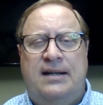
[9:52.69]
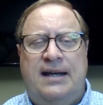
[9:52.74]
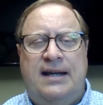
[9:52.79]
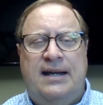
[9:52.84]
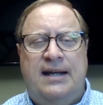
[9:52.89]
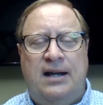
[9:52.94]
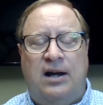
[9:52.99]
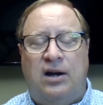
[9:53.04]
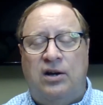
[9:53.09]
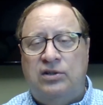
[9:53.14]

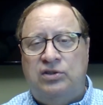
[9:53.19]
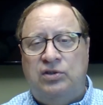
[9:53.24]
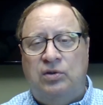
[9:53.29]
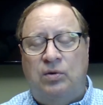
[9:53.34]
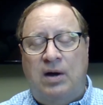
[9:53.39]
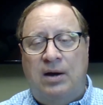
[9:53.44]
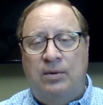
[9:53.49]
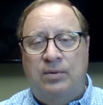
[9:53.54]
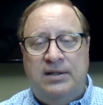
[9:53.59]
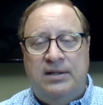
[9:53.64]
And also,
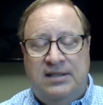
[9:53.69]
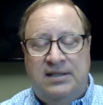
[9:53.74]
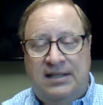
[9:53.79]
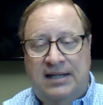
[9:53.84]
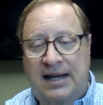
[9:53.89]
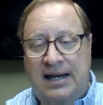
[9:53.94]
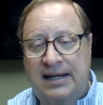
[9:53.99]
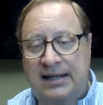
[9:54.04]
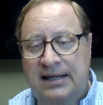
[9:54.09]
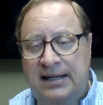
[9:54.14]
I would
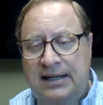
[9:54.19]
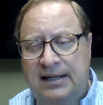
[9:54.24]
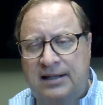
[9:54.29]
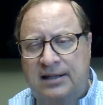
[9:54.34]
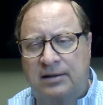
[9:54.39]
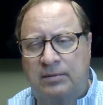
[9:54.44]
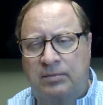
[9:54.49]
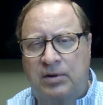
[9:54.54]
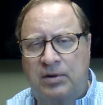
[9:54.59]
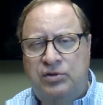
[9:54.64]
say
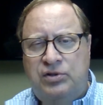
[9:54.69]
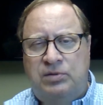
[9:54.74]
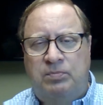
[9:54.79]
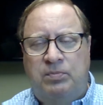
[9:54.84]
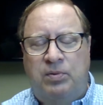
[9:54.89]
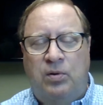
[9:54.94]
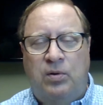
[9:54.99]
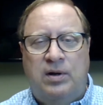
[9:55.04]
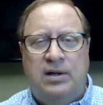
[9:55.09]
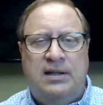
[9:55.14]
the most
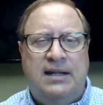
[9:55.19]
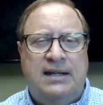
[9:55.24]
important